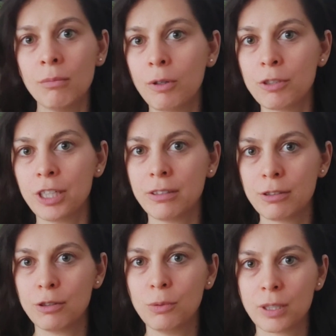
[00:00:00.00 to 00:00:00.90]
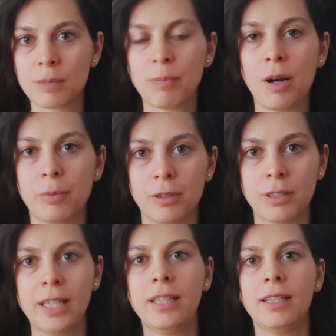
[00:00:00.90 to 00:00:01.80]
Most channels do what is
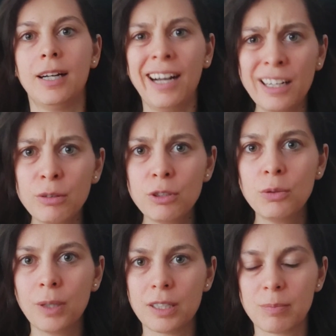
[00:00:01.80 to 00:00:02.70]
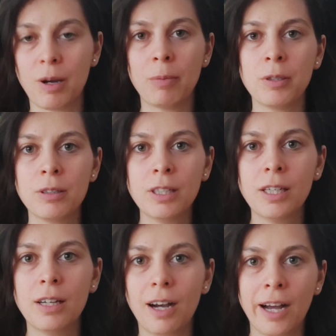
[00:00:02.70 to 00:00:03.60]
popular. I don't do what is popular.
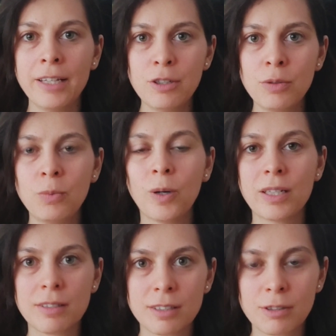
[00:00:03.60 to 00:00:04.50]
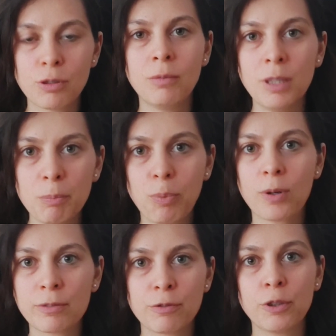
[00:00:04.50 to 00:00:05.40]
I do what is extremely
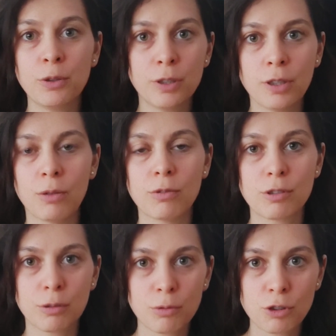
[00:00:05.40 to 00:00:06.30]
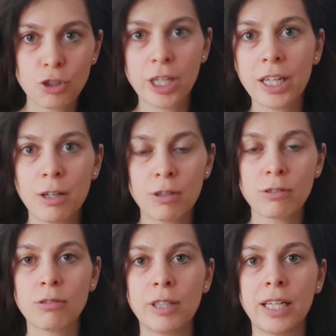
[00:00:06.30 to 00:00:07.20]
important for you to know. So check out
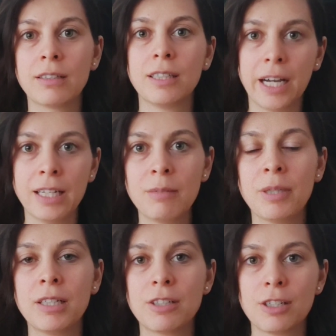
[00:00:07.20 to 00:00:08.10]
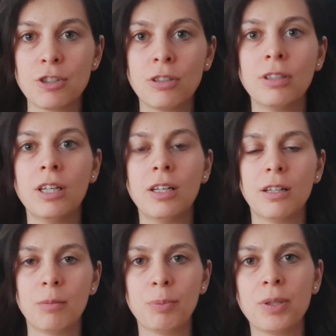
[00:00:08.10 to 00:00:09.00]
also that guided meditation.
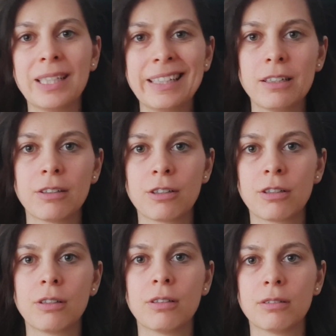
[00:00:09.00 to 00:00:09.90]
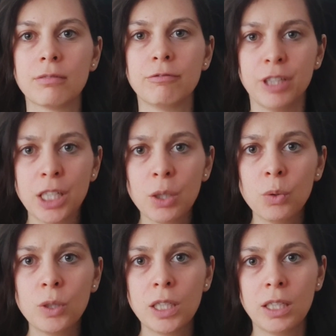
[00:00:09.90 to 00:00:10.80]
I'll put a link under the
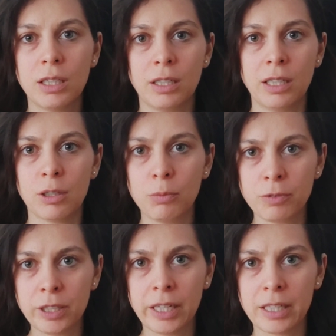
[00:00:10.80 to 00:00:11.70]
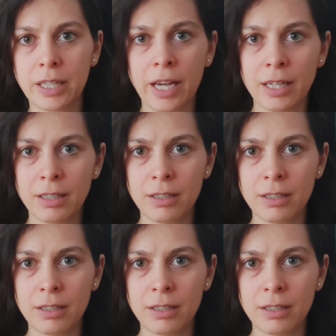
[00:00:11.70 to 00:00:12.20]
video, and hopefully I can